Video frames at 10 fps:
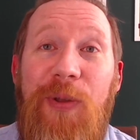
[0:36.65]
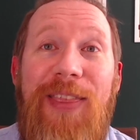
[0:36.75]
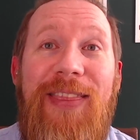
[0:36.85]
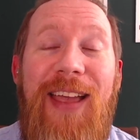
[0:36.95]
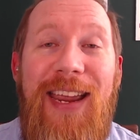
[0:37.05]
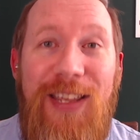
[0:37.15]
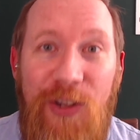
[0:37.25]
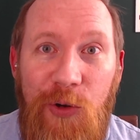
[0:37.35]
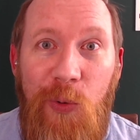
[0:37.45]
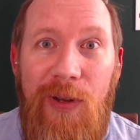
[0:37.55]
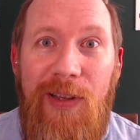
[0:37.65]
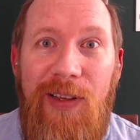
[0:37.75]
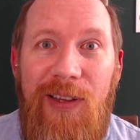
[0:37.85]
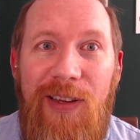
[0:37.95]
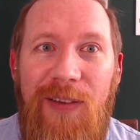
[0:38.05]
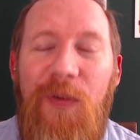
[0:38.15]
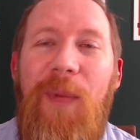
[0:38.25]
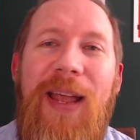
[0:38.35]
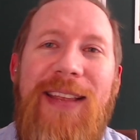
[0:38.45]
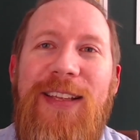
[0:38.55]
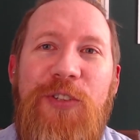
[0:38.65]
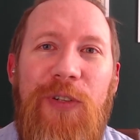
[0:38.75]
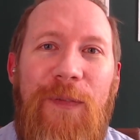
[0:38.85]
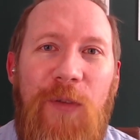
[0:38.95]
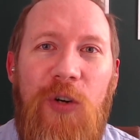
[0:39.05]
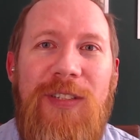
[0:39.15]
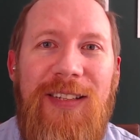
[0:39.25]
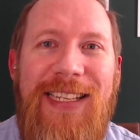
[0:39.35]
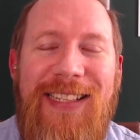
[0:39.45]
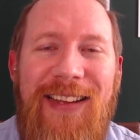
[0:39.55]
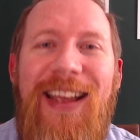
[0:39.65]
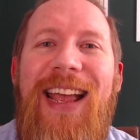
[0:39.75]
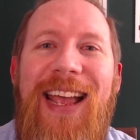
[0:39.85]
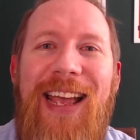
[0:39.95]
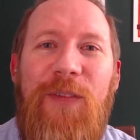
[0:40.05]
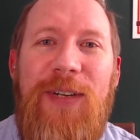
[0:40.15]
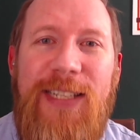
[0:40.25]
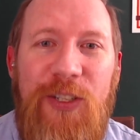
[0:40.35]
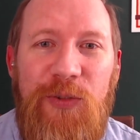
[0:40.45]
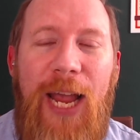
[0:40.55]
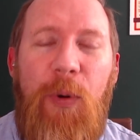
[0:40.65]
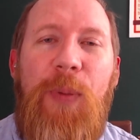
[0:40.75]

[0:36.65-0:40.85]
Thank you for making this your first listen every single day.